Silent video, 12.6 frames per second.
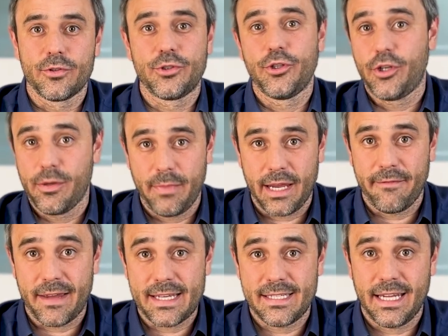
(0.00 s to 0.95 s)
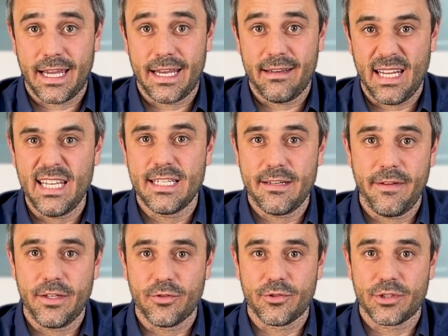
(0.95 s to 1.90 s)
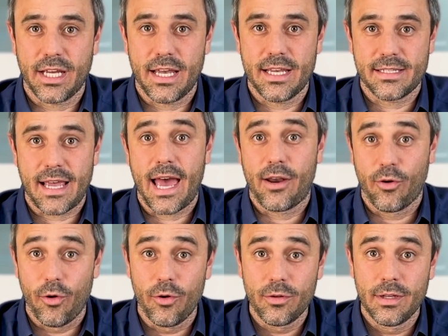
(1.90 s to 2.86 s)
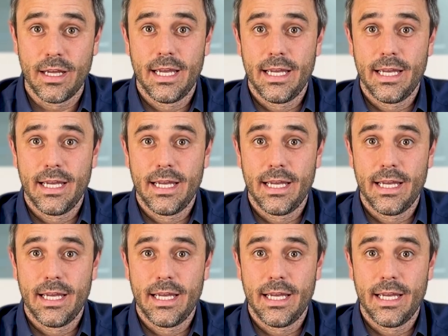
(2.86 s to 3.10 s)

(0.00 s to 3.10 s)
should you be investing in individual shares at all?